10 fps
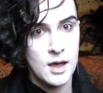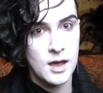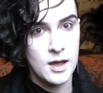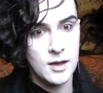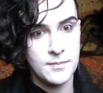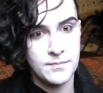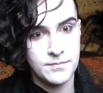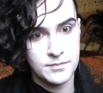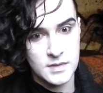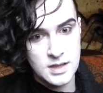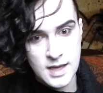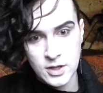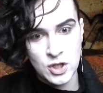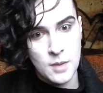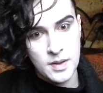the sex
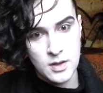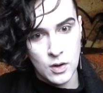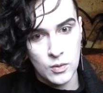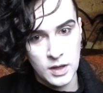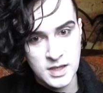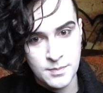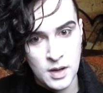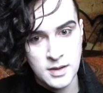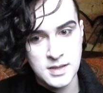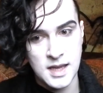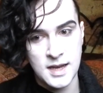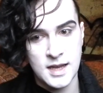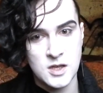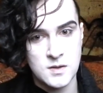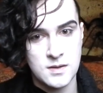shop and the whole London punk scene
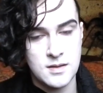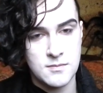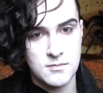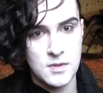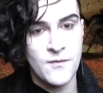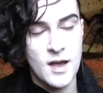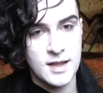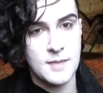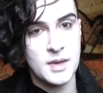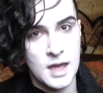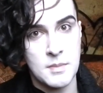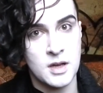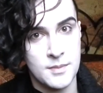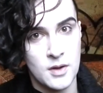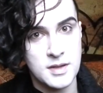is the fact that it became a
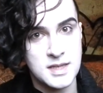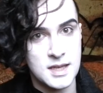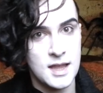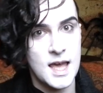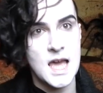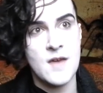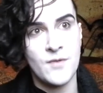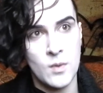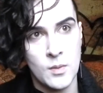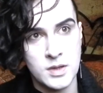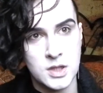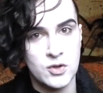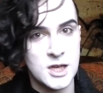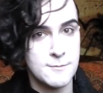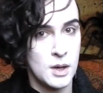commodity, that everyone wanted to
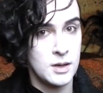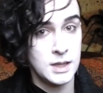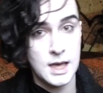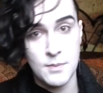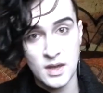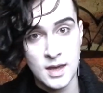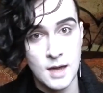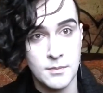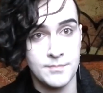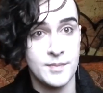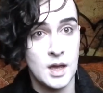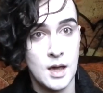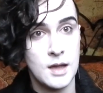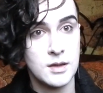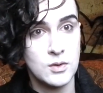dress punk, it became
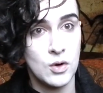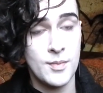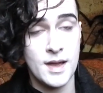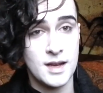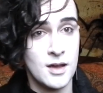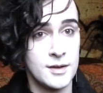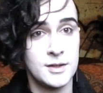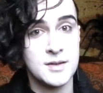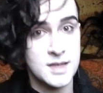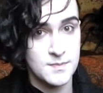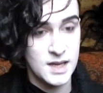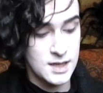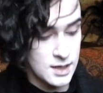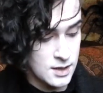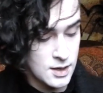the norm and it kind of lost its
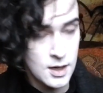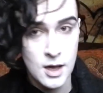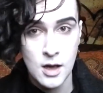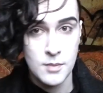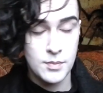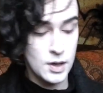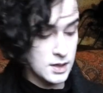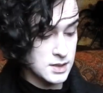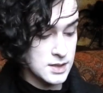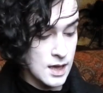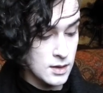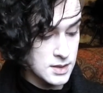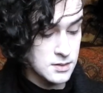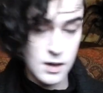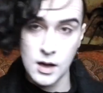meaning. But
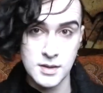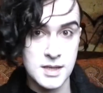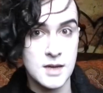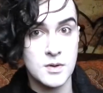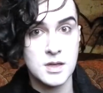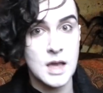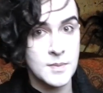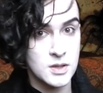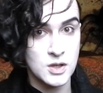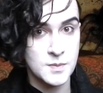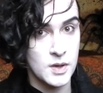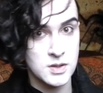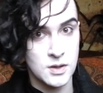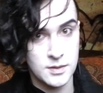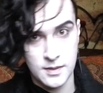that, I'd say, was absolutely
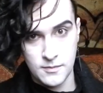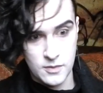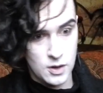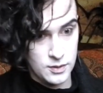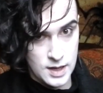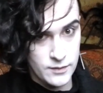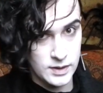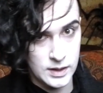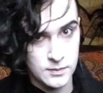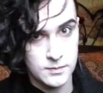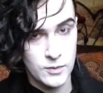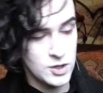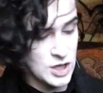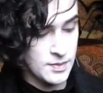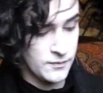spot on every way,
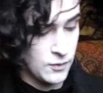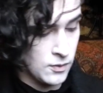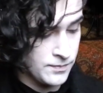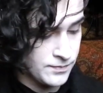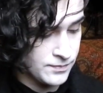shape and form.